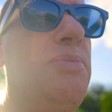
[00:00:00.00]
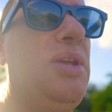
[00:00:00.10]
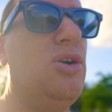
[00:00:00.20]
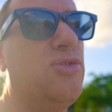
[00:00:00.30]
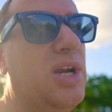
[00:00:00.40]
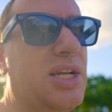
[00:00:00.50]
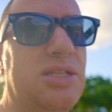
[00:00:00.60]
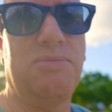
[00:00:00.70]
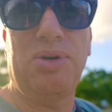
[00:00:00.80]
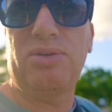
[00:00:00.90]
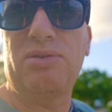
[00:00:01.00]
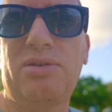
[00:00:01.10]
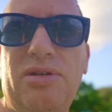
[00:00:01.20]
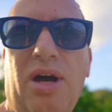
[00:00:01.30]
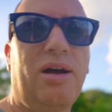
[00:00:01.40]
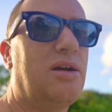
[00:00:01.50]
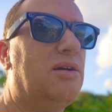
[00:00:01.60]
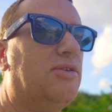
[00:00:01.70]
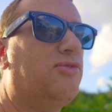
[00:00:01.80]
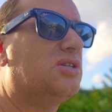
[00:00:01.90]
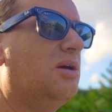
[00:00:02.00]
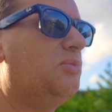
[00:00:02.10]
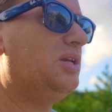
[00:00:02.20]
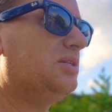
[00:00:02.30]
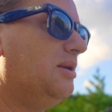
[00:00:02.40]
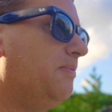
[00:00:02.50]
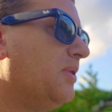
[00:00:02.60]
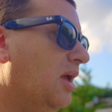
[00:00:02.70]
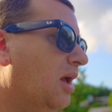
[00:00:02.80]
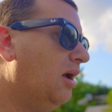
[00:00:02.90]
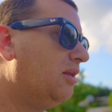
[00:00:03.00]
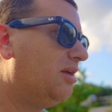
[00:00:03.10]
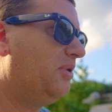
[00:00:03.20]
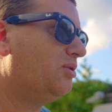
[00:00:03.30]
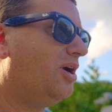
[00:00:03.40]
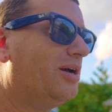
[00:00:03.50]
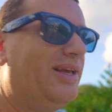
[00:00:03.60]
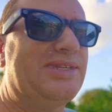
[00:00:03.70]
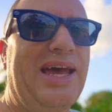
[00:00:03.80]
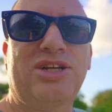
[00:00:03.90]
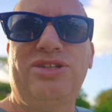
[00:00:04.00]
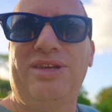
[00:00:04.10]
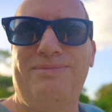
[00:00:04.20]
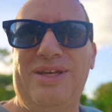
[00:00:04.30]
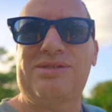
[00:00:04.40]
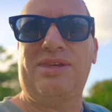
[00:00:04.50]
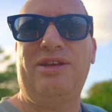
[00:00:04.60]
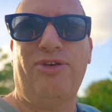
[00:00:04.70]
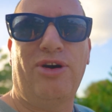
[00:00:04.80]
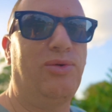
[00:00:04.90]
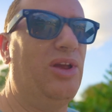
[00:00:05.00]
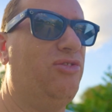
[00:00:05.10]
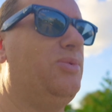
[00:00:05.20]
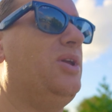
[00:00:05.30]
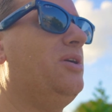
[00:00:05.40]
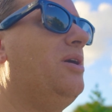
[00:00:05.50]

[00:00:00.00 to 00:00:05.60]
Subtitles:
be over next to the boat dock for some reason. The boat dock is actually immensely far away from here.